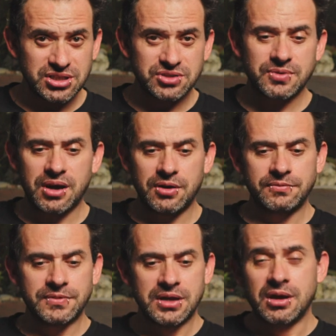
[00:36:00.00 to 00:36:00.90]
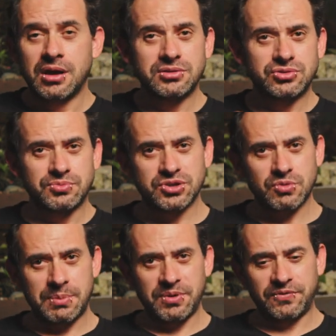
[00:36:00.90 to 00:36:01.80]
as well, and
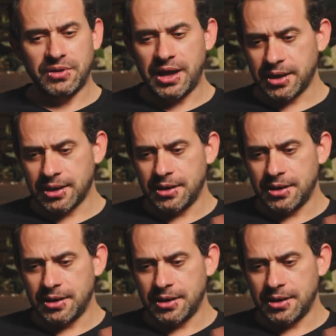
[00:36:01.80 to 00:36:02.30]
subscribe if you like